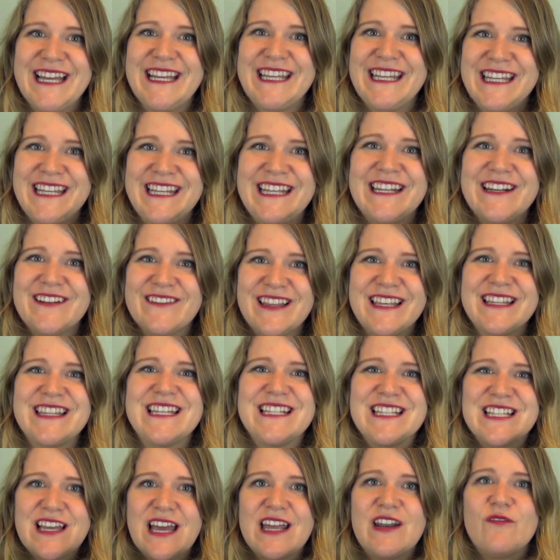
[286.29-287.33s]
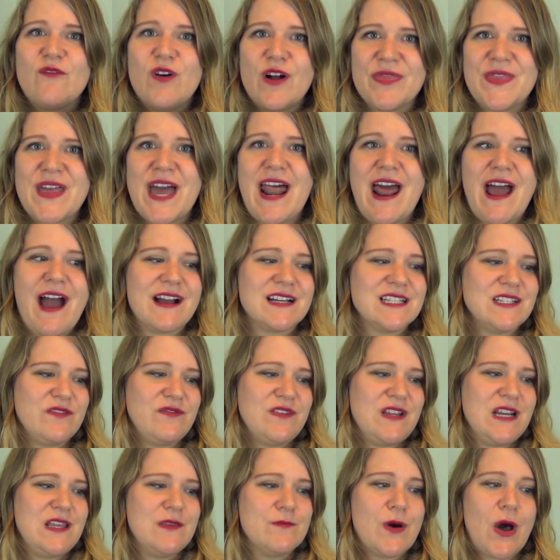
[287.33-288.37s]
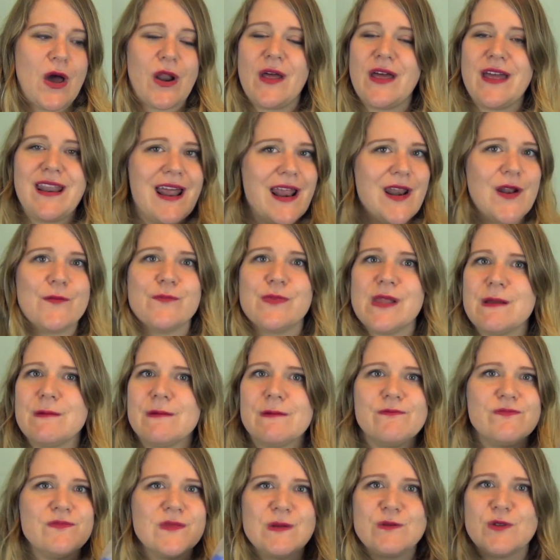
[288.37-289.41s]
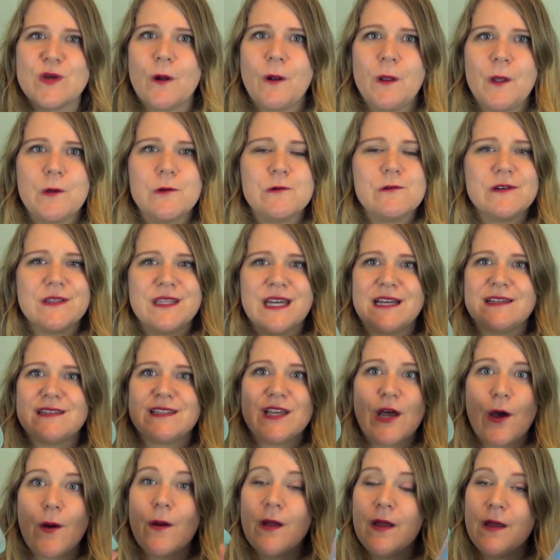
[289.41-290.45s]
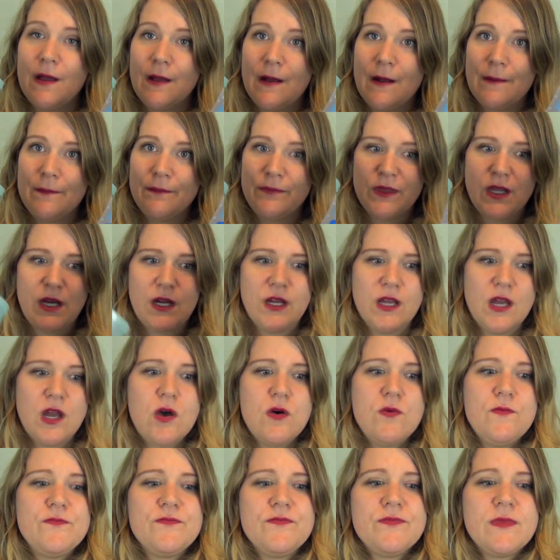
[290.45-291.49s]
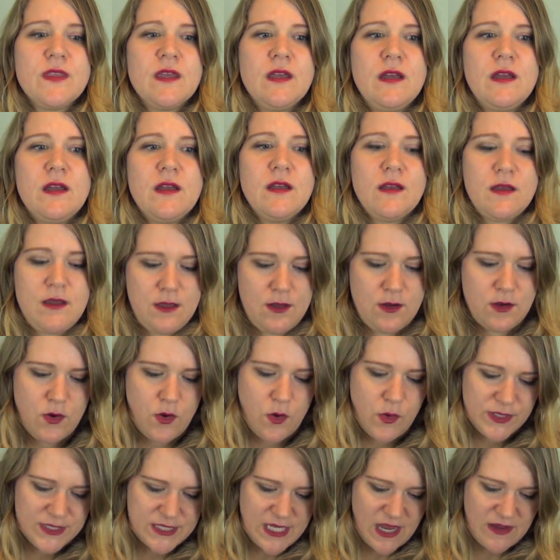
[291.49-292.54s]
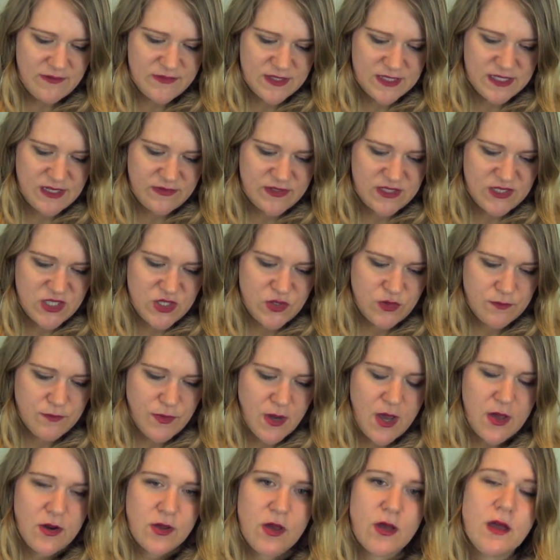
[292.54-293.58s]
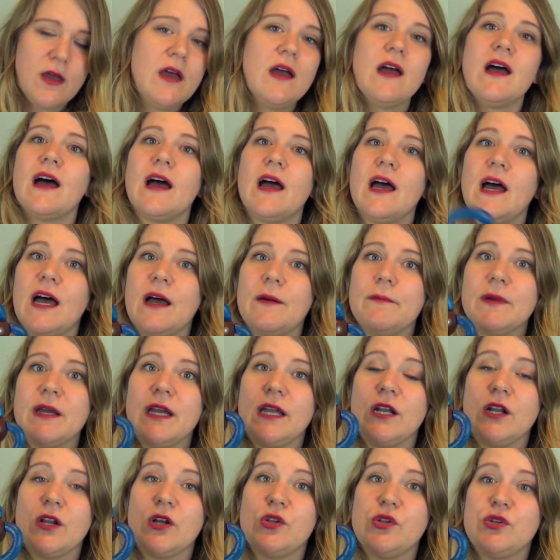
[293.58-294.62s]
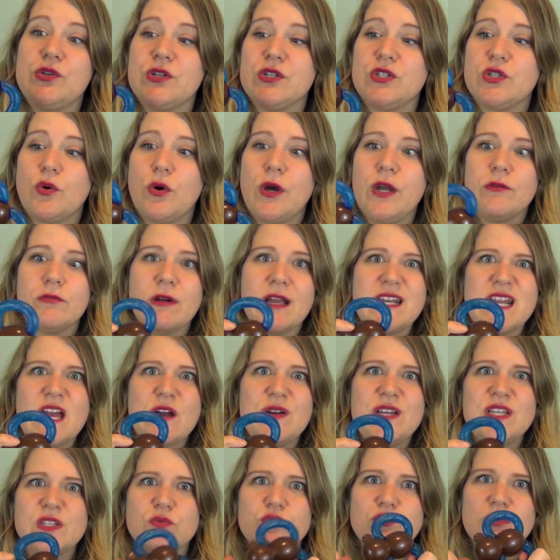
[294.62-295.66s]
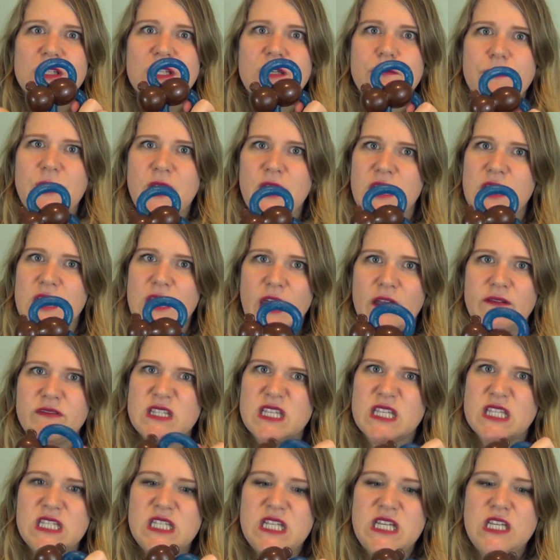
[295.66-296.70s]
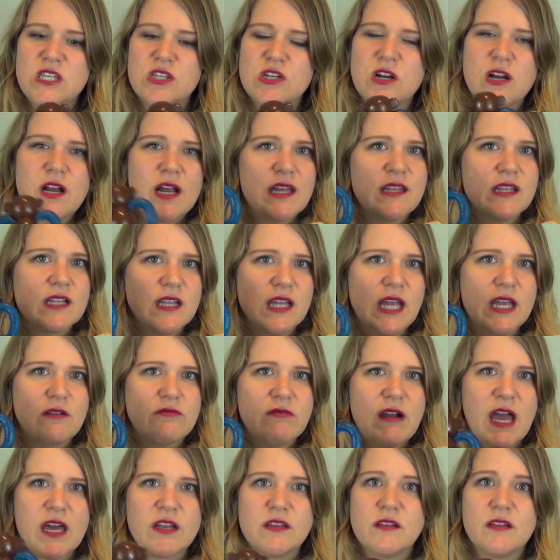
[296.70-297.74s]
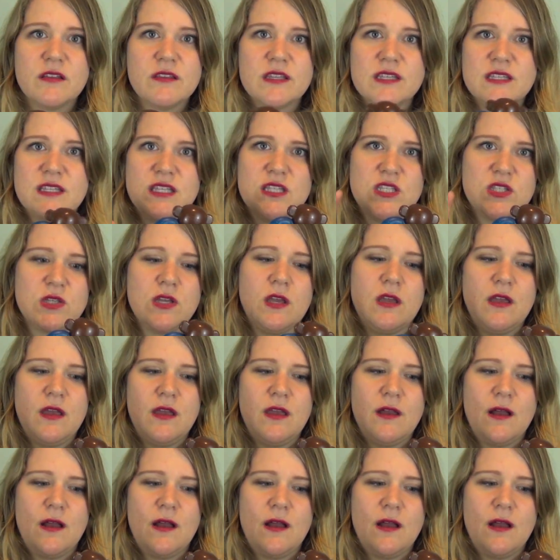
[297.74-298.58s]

you know, like they just kind of want that act of feeding the bottle and I don't blame them. I'm totally cool with that. So there you go. Always have the stuff to do a bottle. Um, and include a toy. Right now he's really big. He loves this teether and it like rattle. This is